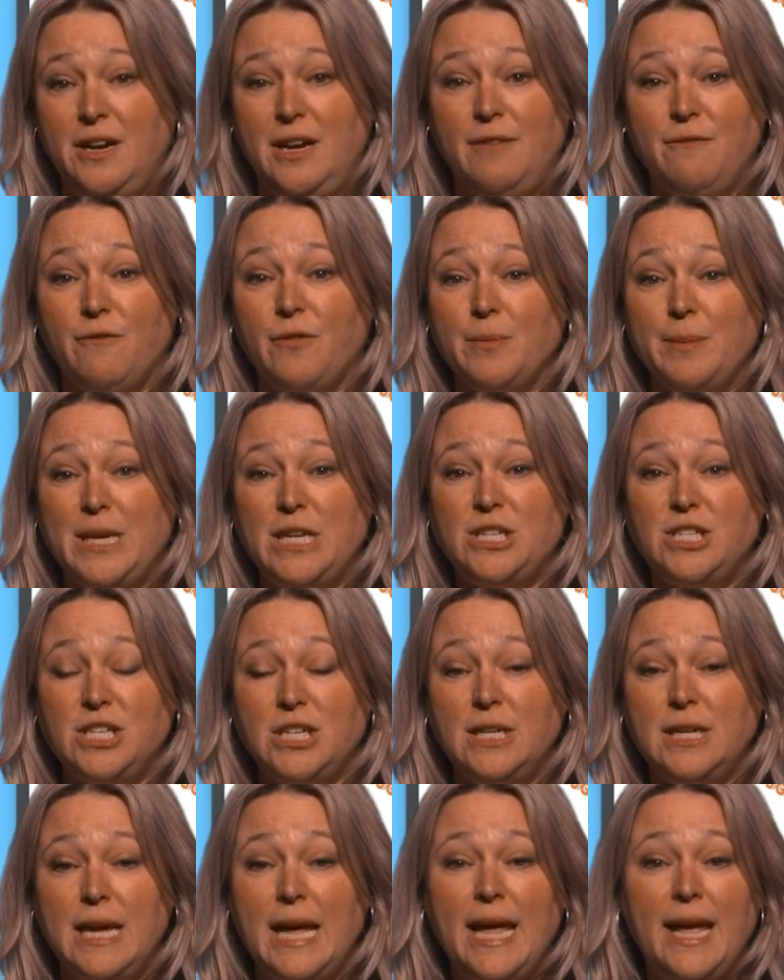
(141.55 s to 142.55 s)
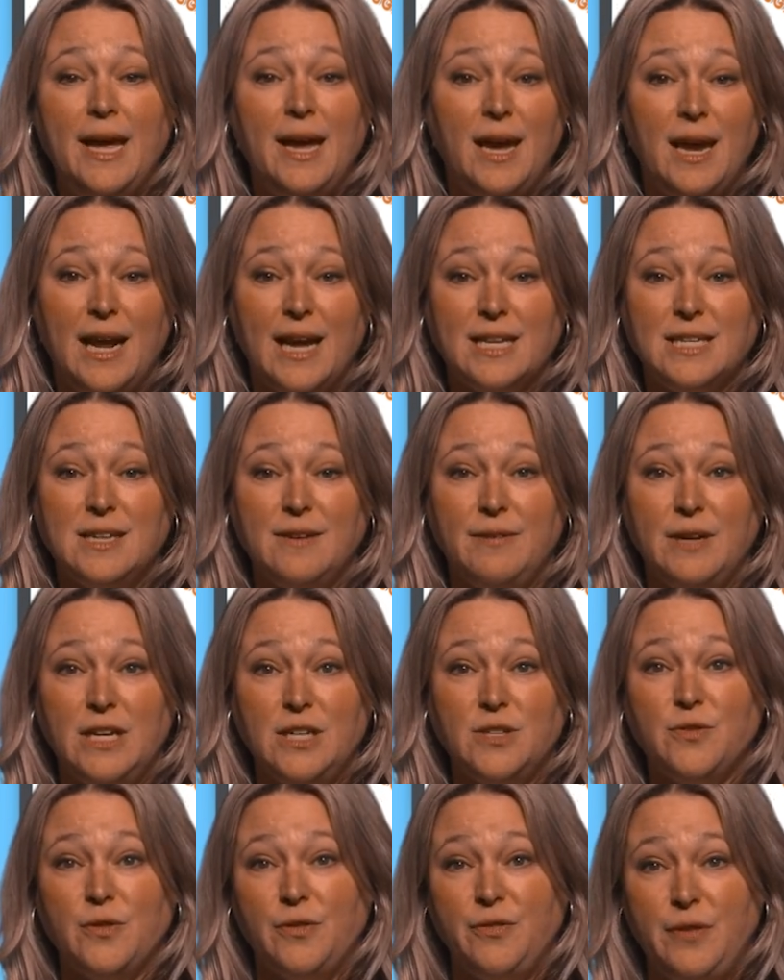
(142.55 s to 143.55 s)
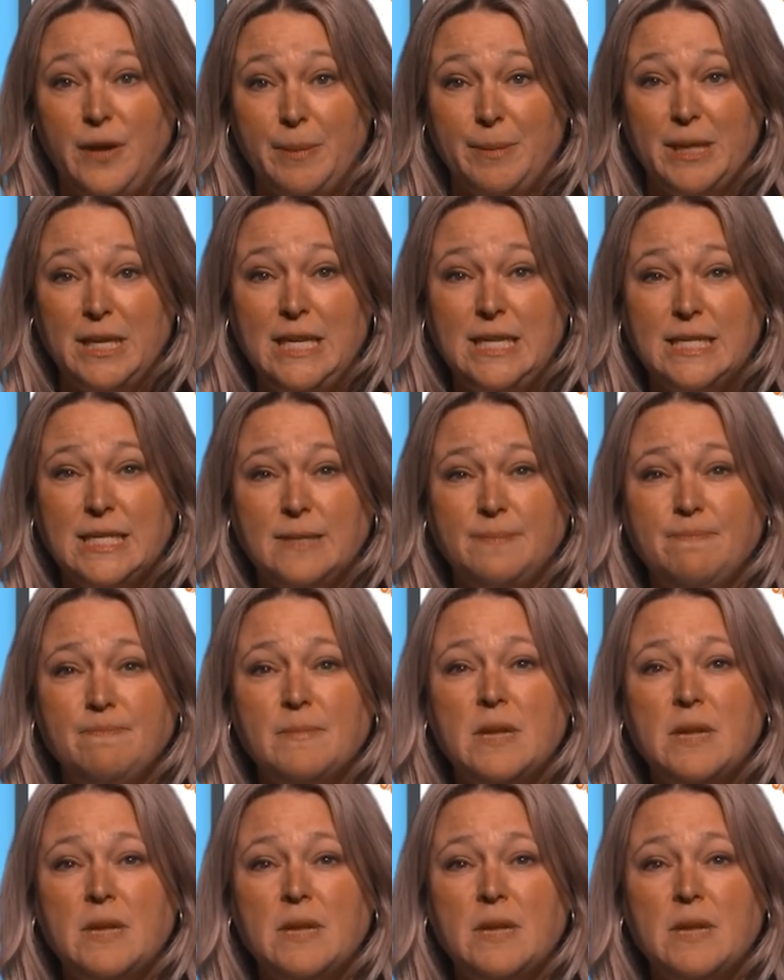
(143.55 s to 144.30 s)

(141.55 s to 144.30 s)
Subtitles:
information and activities for families.